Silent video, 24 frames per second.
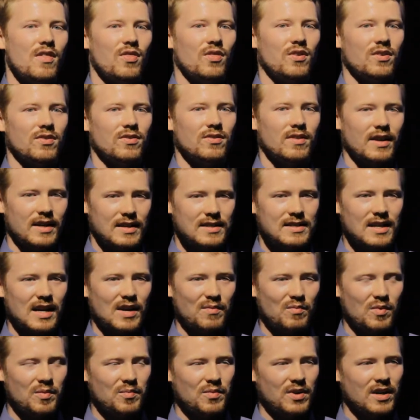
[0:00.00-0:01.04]
This next
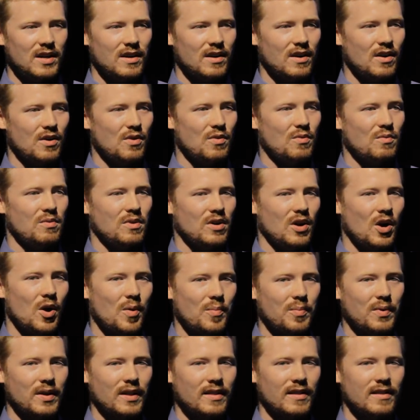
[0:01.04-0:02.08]
time when we go, we're
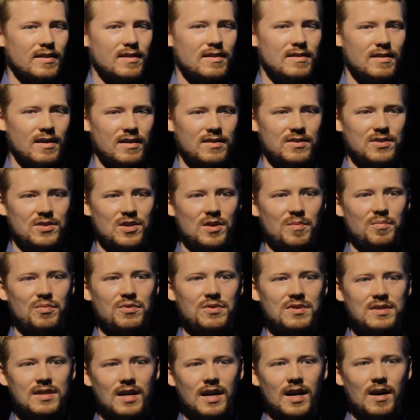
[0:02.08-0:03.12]
hoping that the telescope will
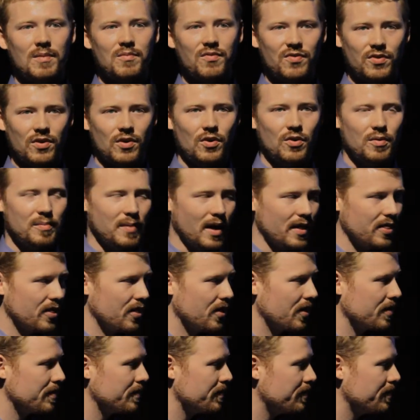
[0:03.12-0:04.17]
stay up for a whole month.